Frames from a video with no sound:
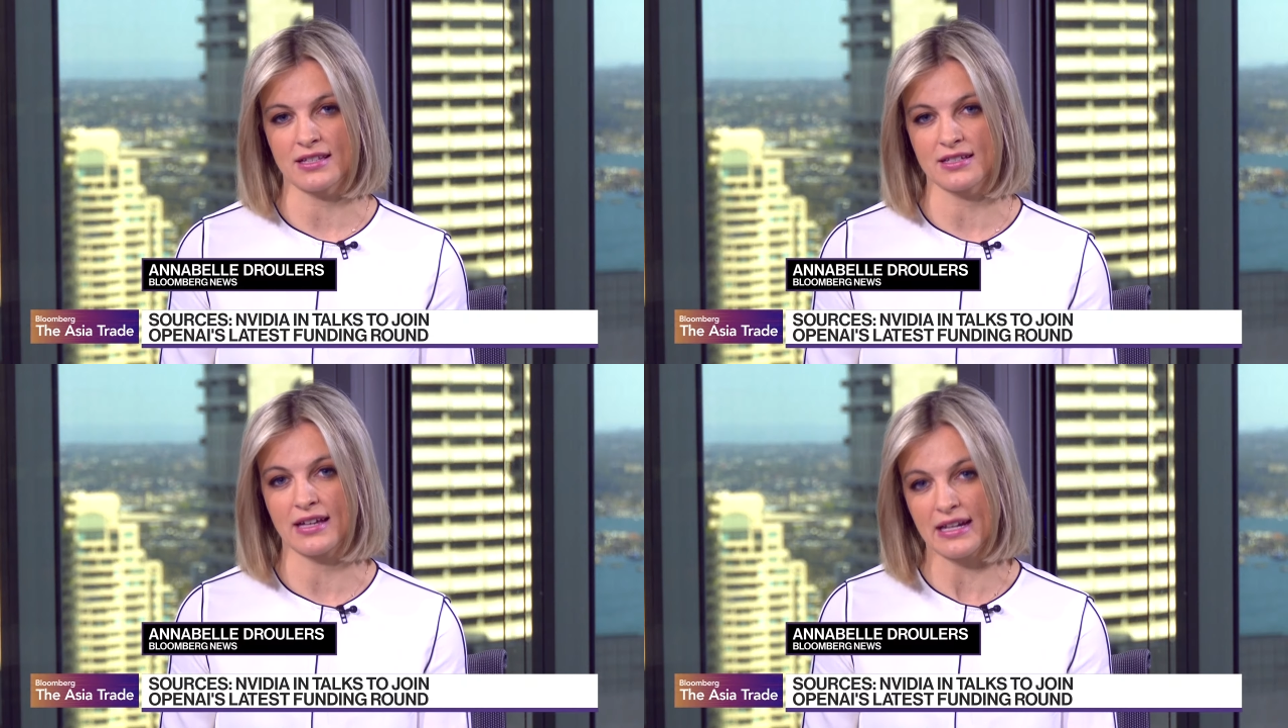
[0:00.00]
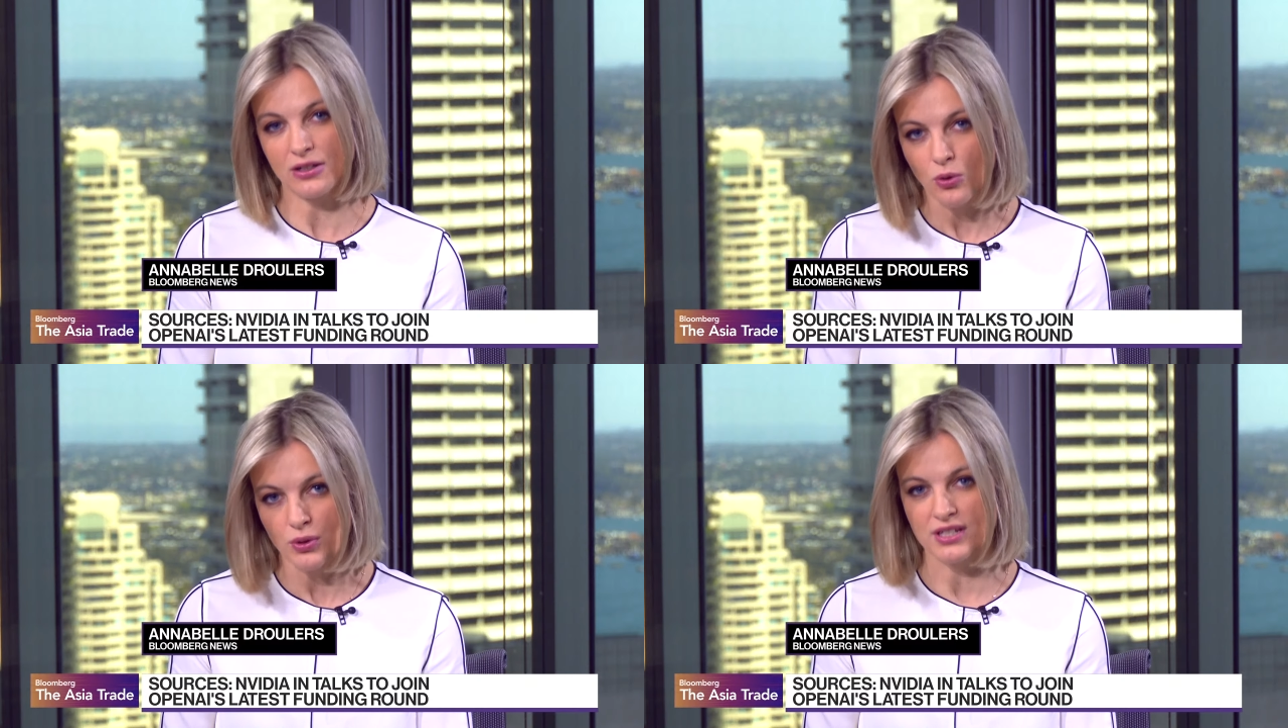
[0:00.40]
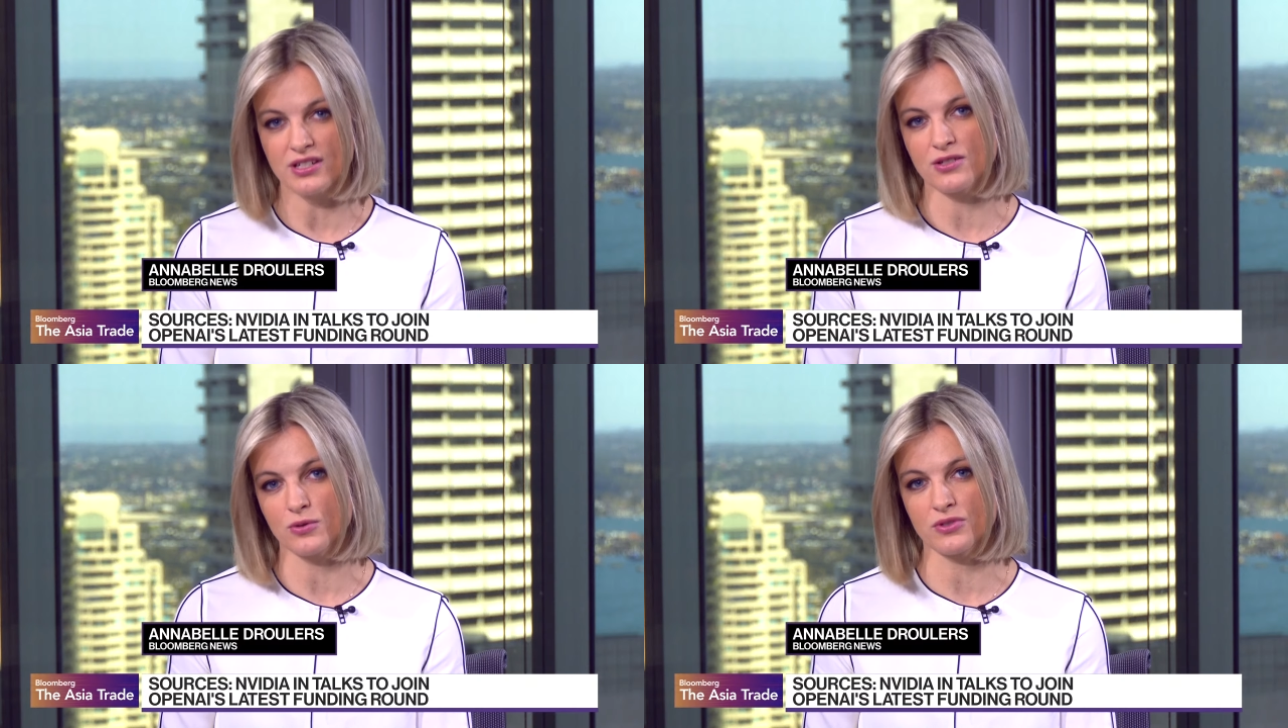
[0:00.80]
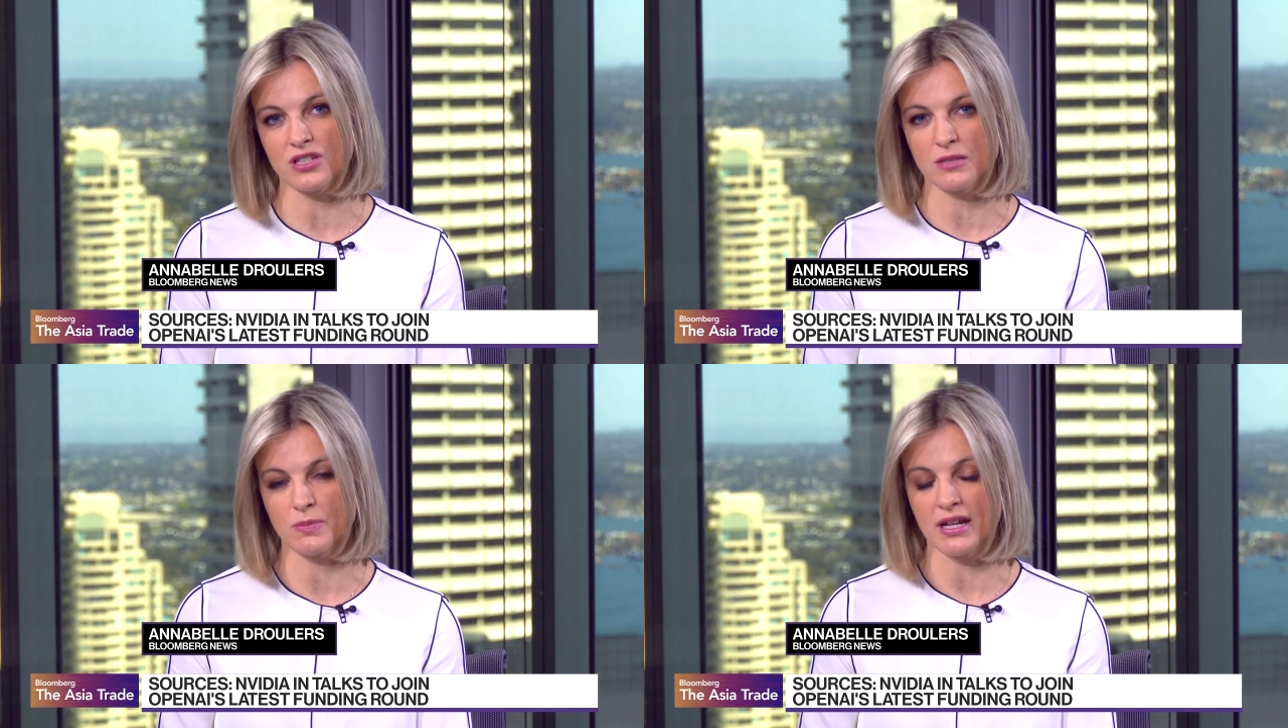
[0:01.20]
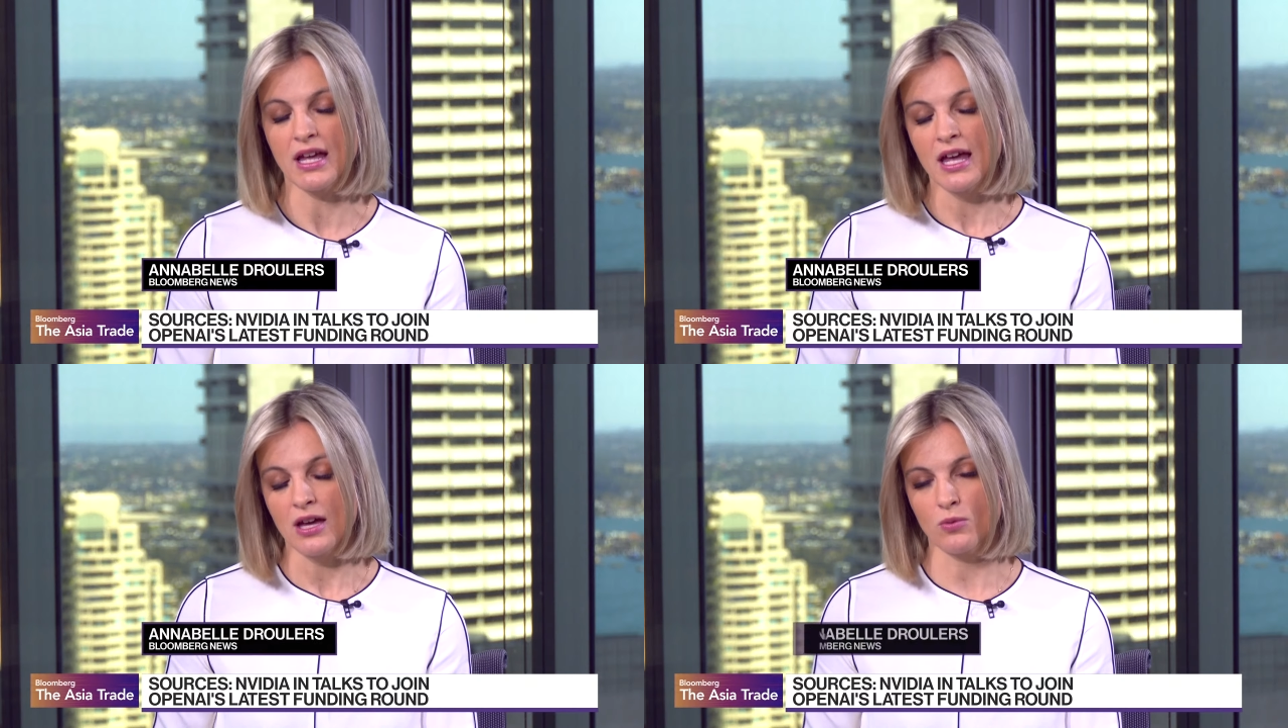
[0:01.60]
That's, again, according to sources.
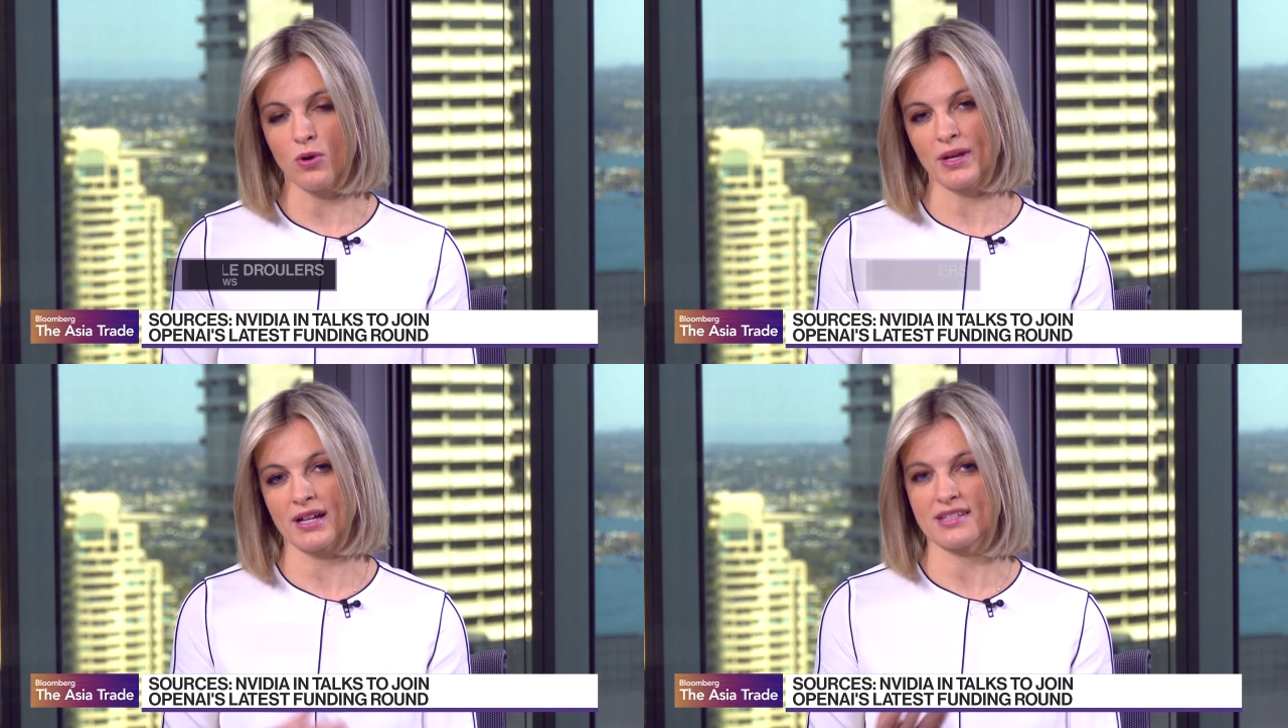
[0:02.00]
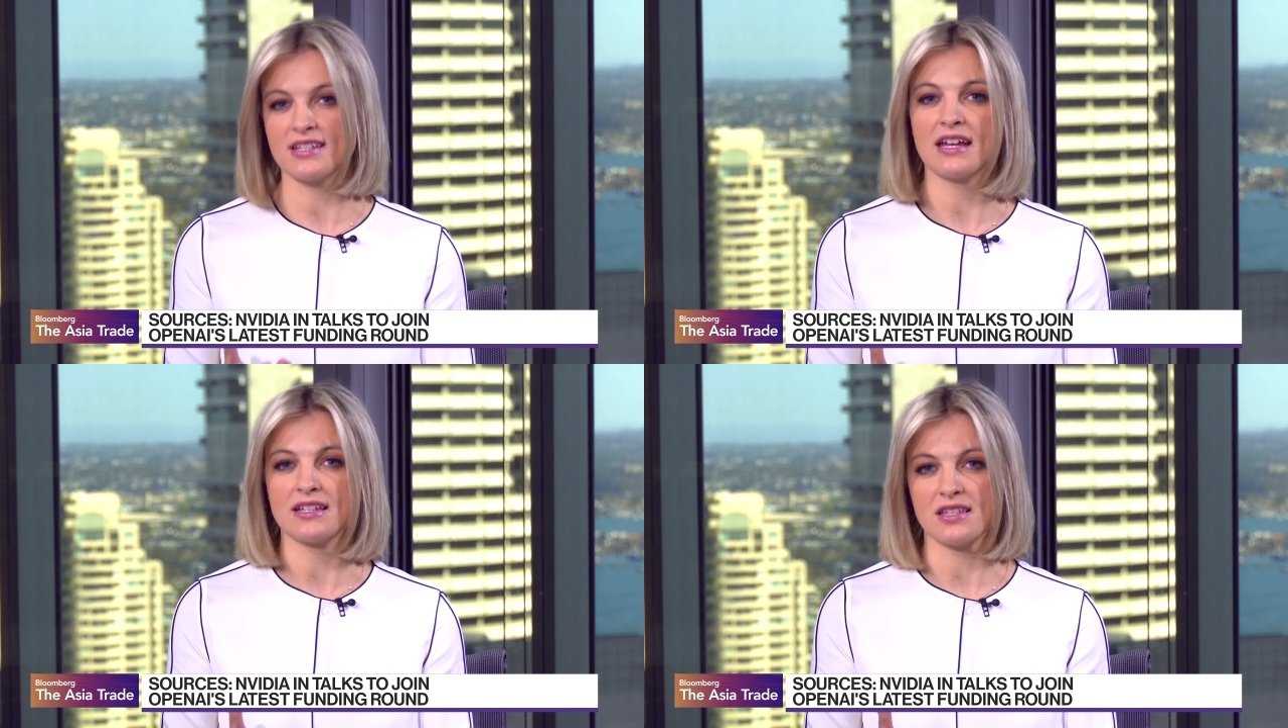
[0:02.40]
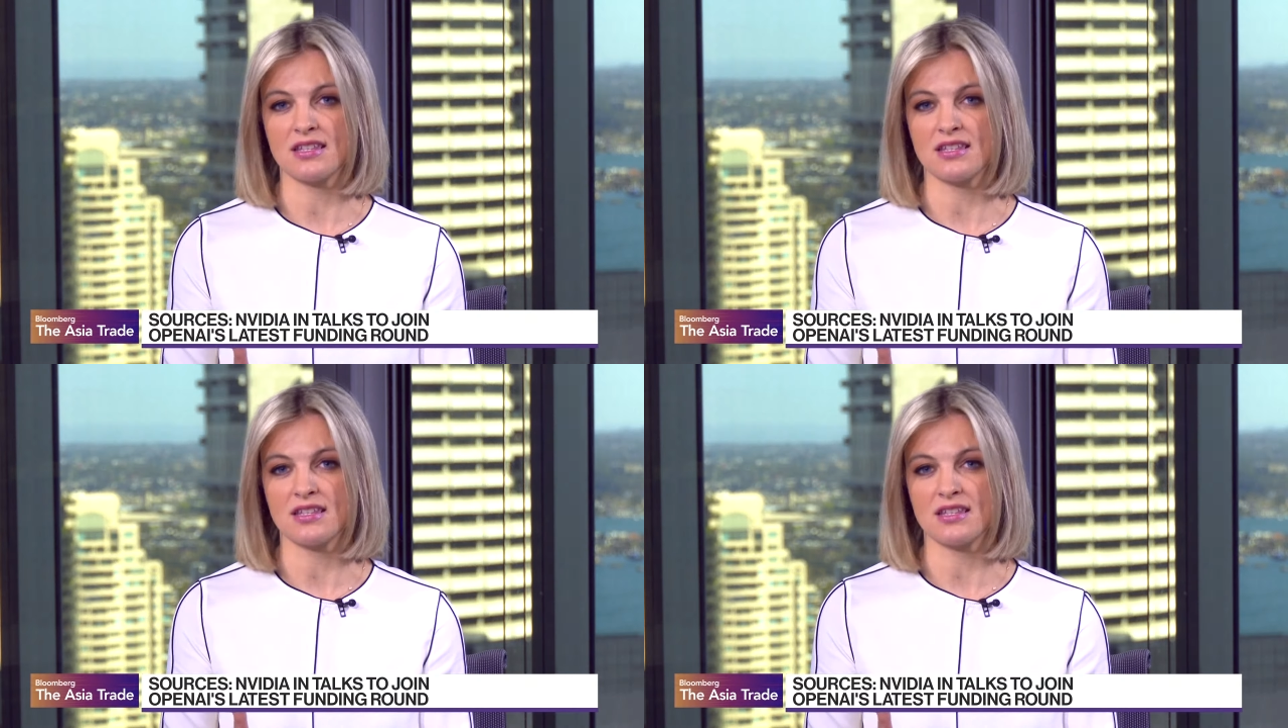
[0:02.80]
But what we understand